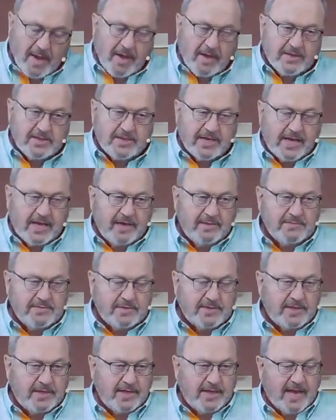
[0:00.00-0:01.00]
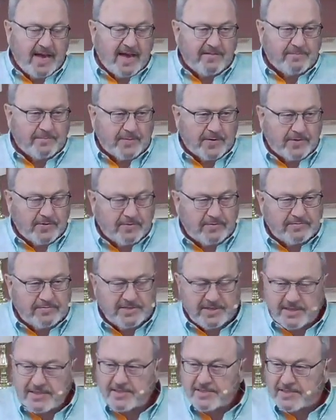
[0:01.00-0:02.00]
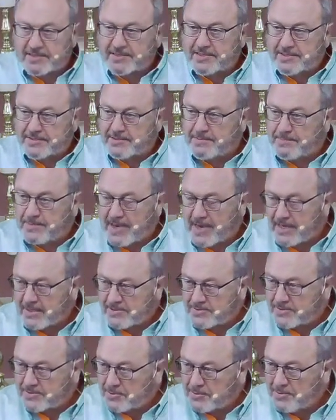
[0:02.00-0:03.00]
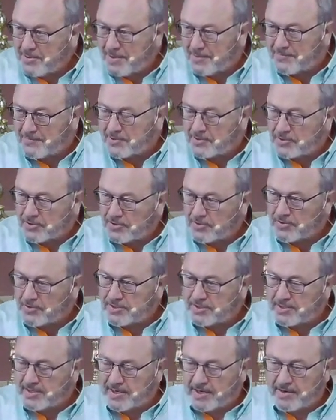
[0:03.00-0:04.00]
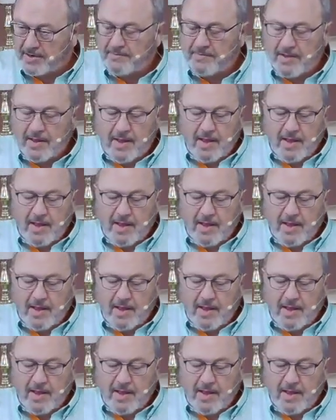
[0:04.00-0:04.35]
James, the half-brother of Jesus, is the pastor of the church there,